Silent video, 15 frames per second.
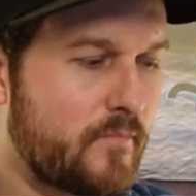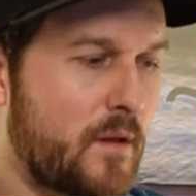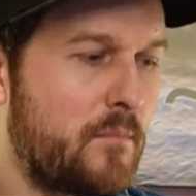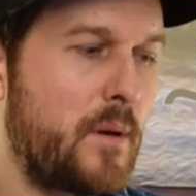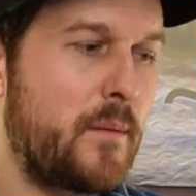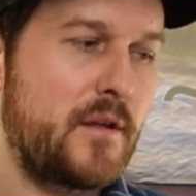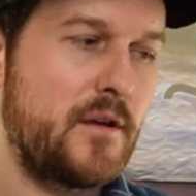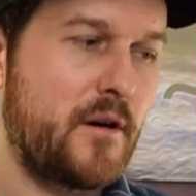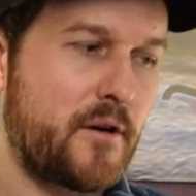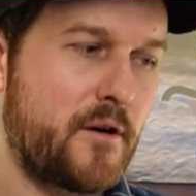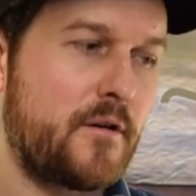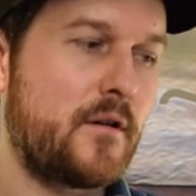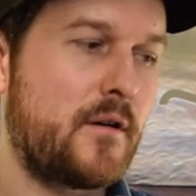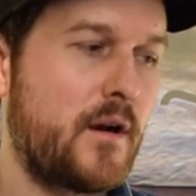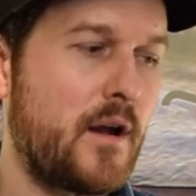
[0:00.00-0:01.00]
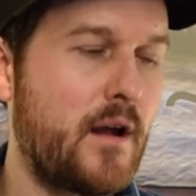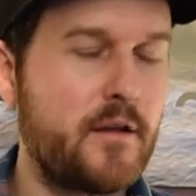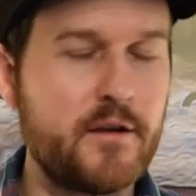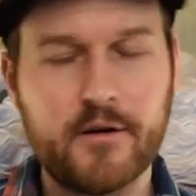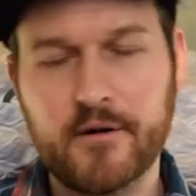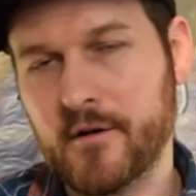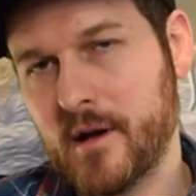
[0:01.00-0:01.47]
Maybe the
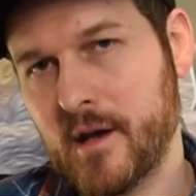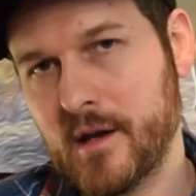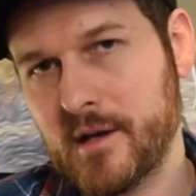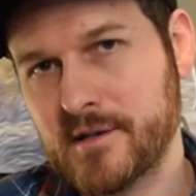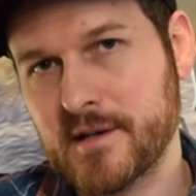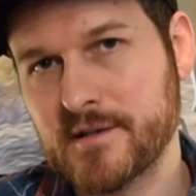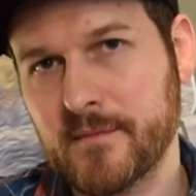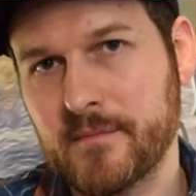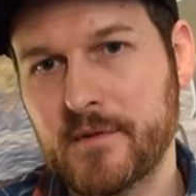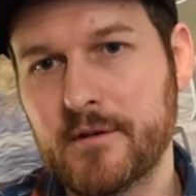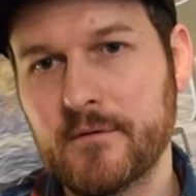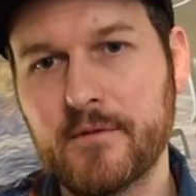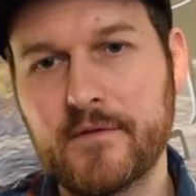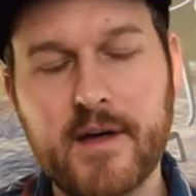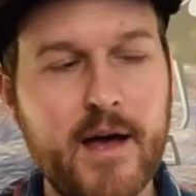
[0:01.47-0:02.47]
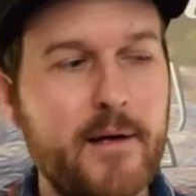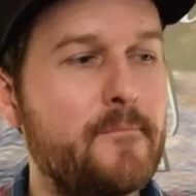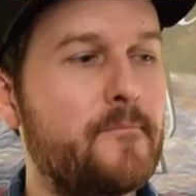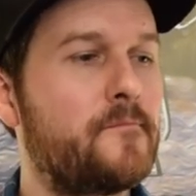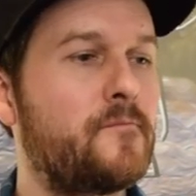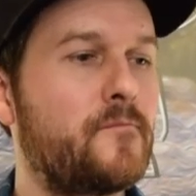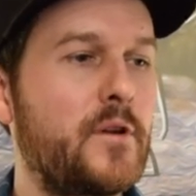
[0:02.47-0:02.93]
younger age has something to do with
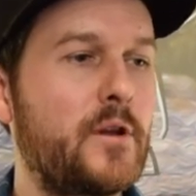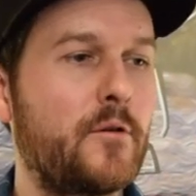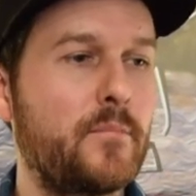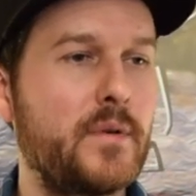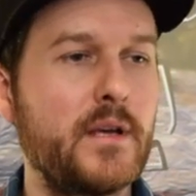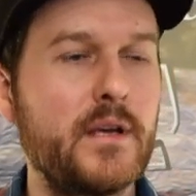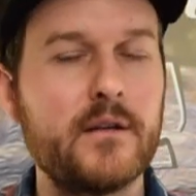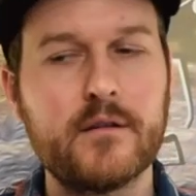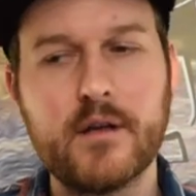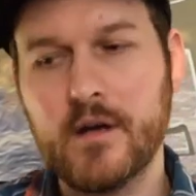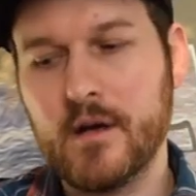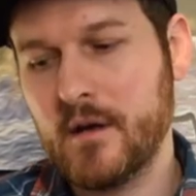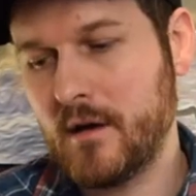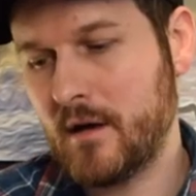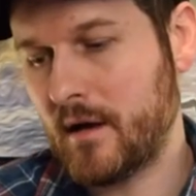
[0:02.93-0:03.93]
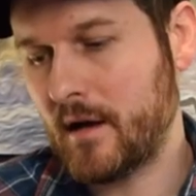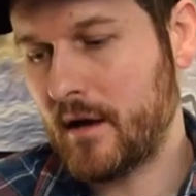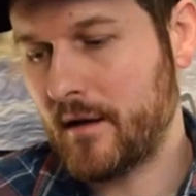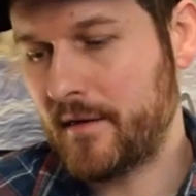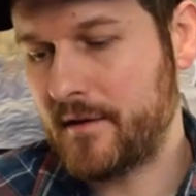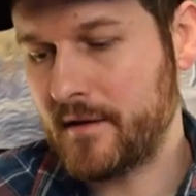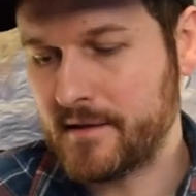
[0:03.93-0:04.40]
that. You know, peat
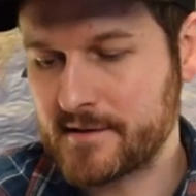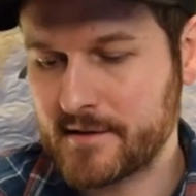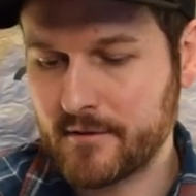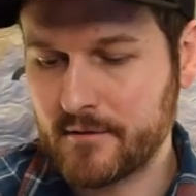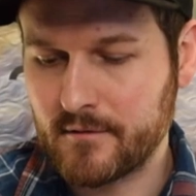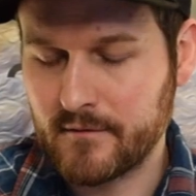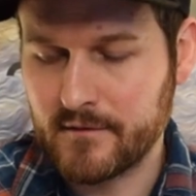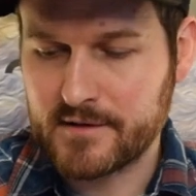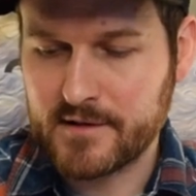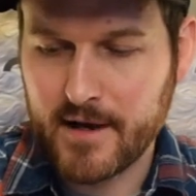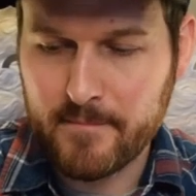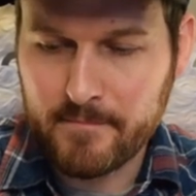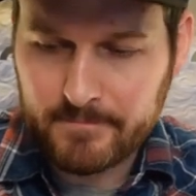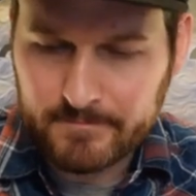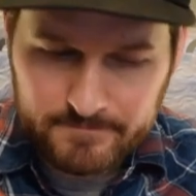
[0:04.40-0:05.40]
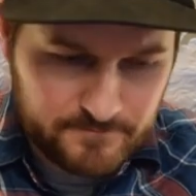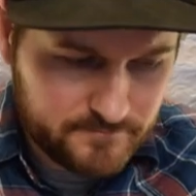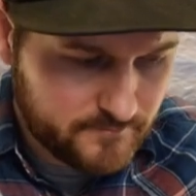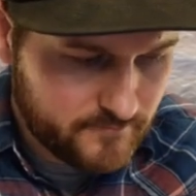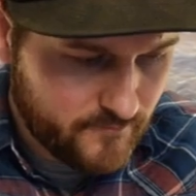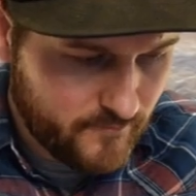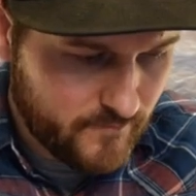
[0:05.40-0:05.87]
thins out over time.
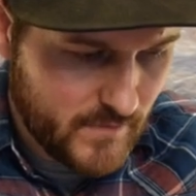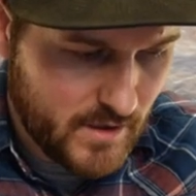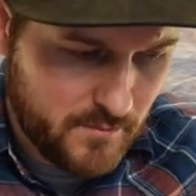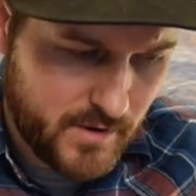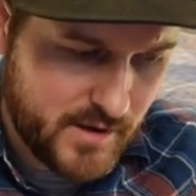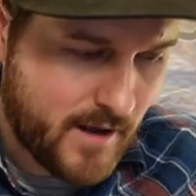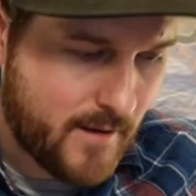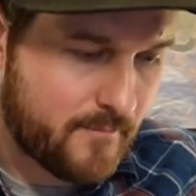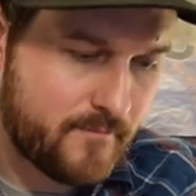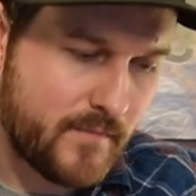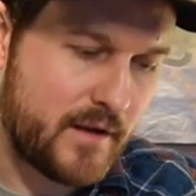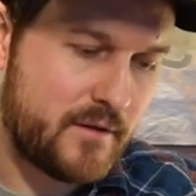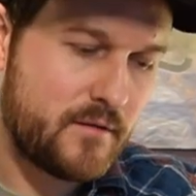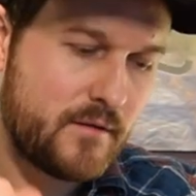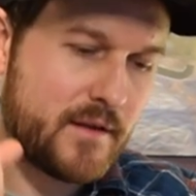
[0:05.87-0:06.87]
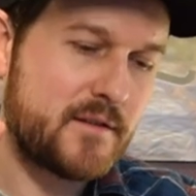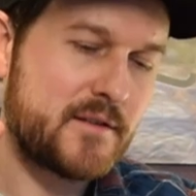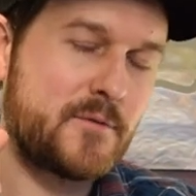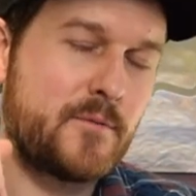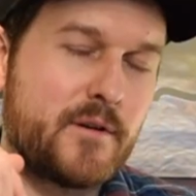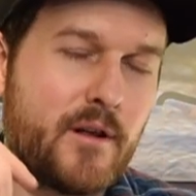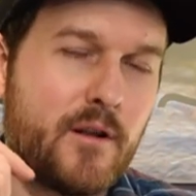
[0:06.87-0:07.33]
But yeah, I do like
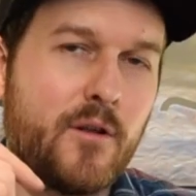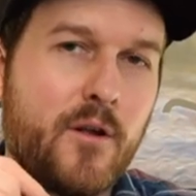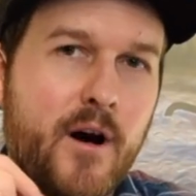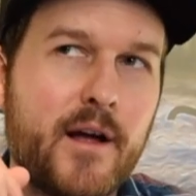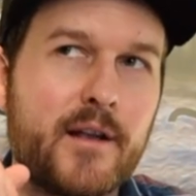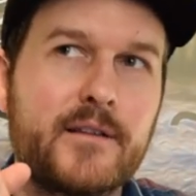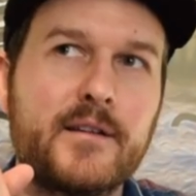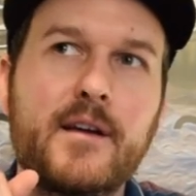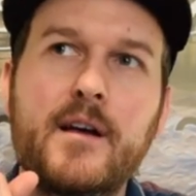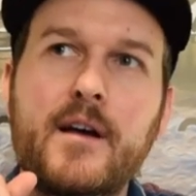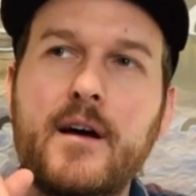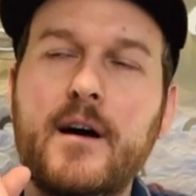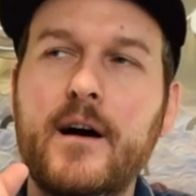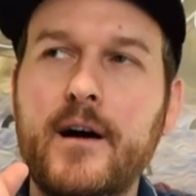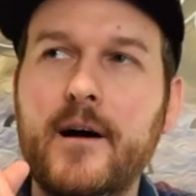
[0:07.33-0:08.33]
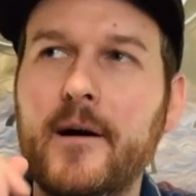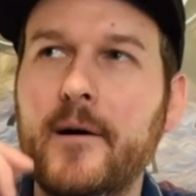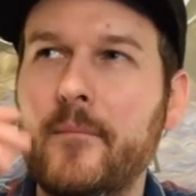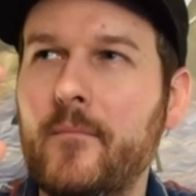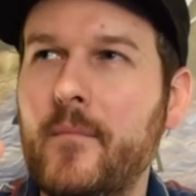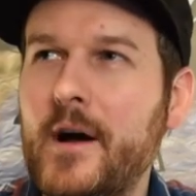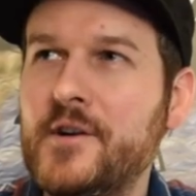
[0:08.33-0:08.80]
this one a lot.
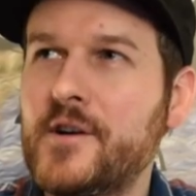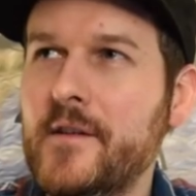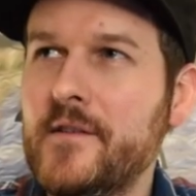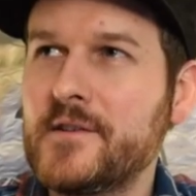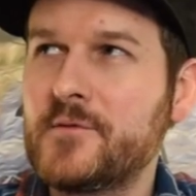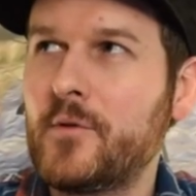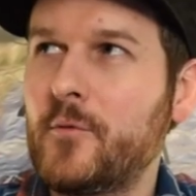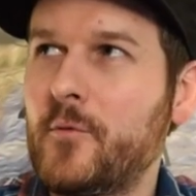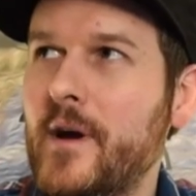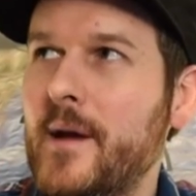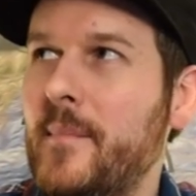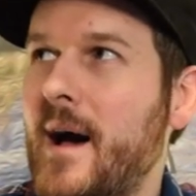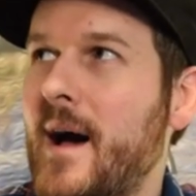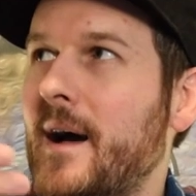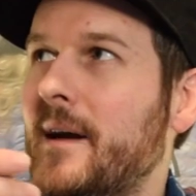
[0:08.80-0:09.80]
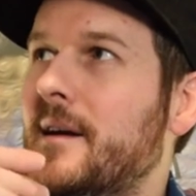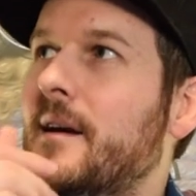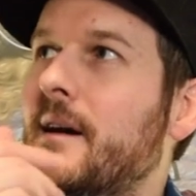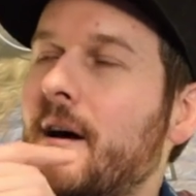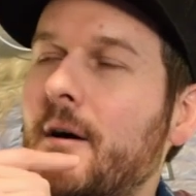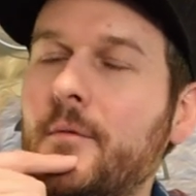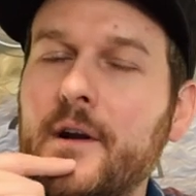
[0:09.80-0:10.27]
I tried this one way back
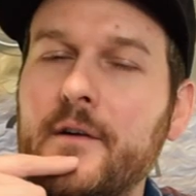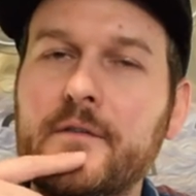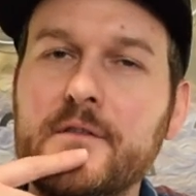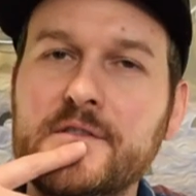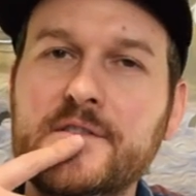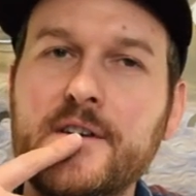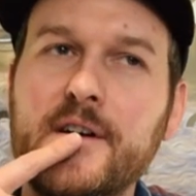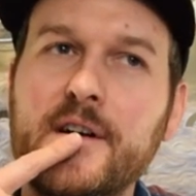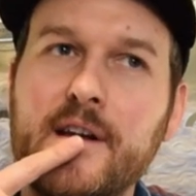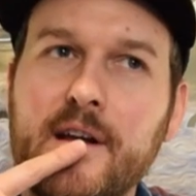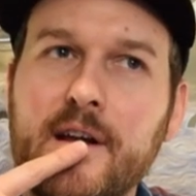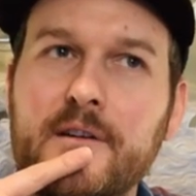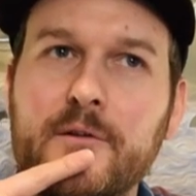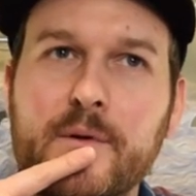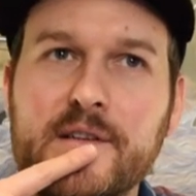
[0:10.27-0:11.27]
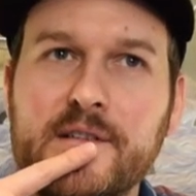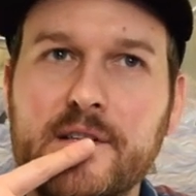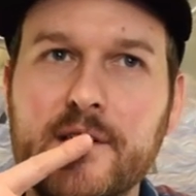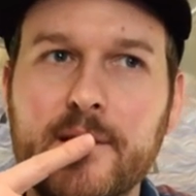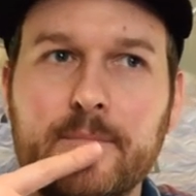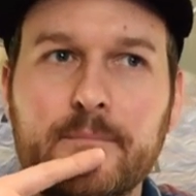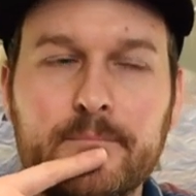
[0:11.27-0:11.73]
when I first started getting into
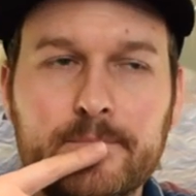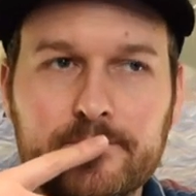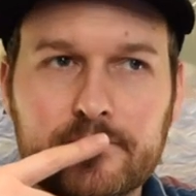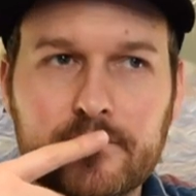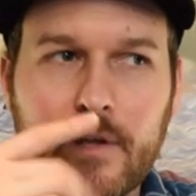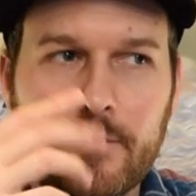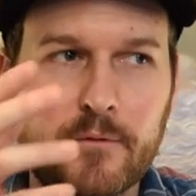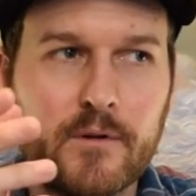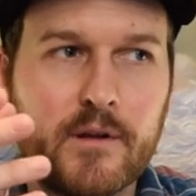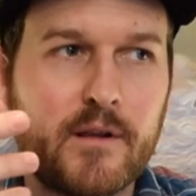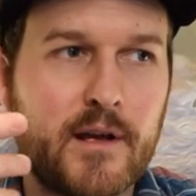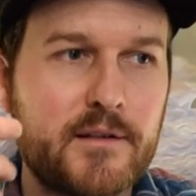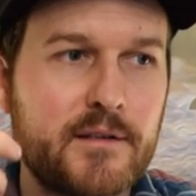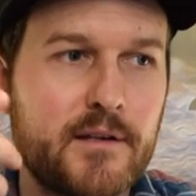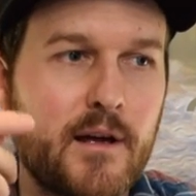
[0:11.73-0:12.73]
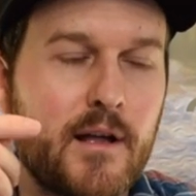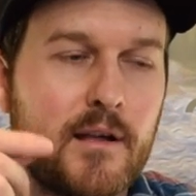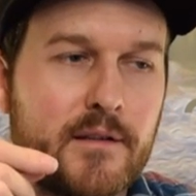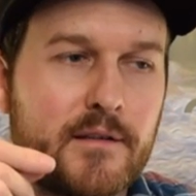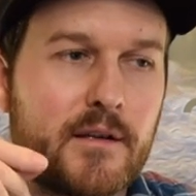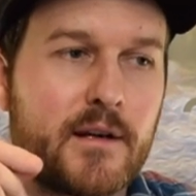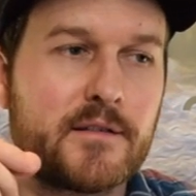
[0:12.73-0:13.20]
whiskey and really liked it. I
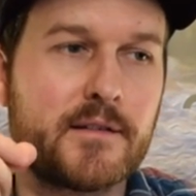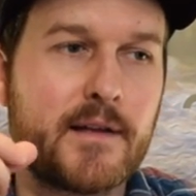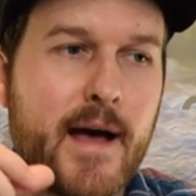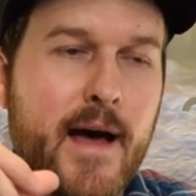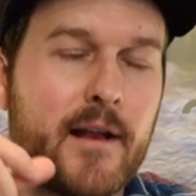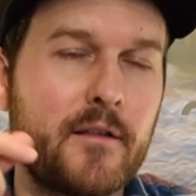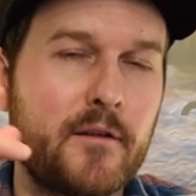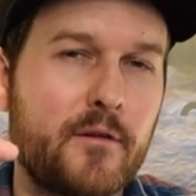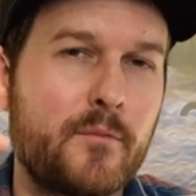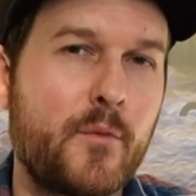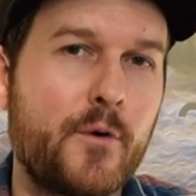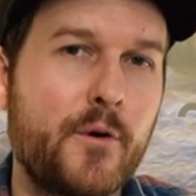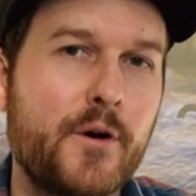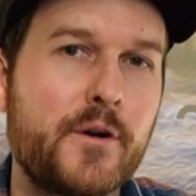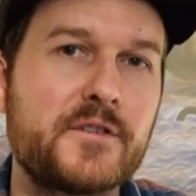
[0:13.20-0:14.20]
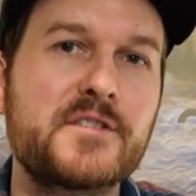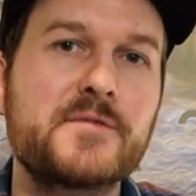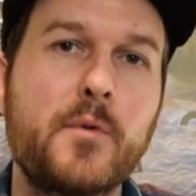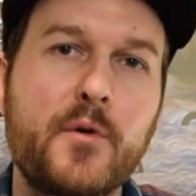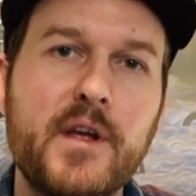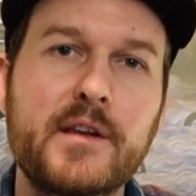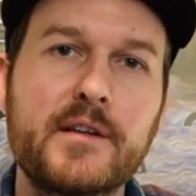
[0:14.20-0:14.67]
liked it because it had a little more
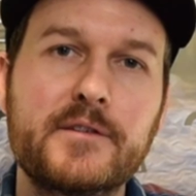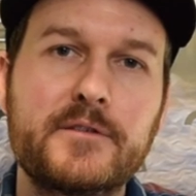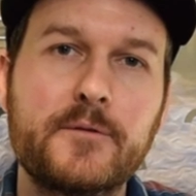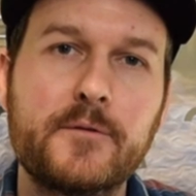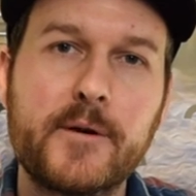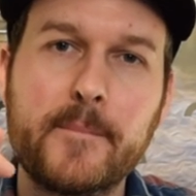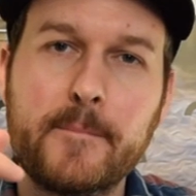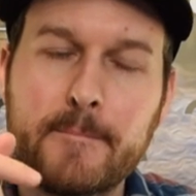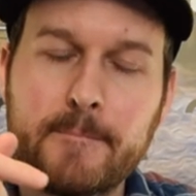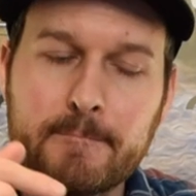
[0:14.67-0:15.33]
smokiness to it.